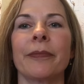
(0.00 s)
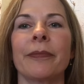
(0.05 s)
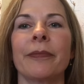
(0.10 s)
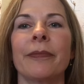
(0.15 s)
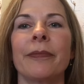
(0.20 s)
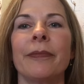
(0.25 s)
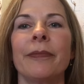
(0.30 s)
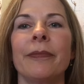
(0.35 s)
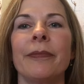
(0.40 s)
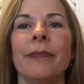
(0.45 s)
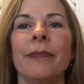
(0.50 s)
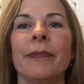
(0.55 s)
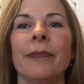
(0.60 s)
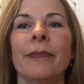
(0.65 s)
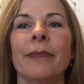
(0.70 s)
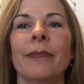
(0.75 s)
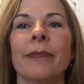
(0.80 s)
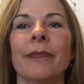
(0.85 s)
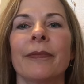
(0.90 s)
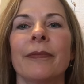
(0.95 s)

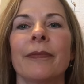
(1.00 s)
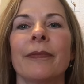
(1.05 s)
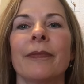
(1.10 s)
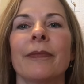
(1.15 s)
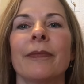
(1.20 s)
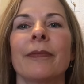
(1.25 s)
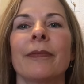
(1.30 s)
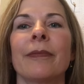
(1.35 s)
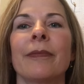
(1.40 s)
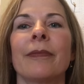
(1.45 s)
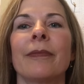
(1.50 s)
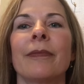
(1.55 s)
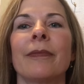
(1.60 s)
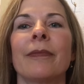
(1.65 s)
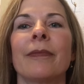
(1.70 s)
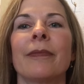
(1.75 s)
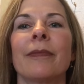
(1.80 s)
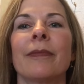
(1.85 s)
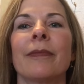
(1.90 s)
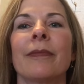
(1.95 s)

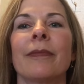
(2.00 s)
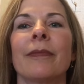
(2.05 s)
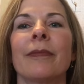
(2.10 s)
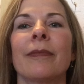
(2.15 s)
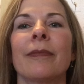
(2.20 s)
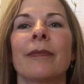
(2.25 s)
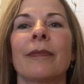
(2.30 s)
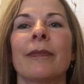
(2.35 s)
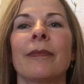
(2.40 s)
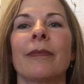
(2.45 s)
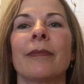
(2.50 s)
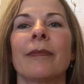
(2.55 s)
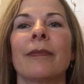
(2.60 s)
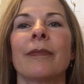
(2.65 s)
(no one is talking)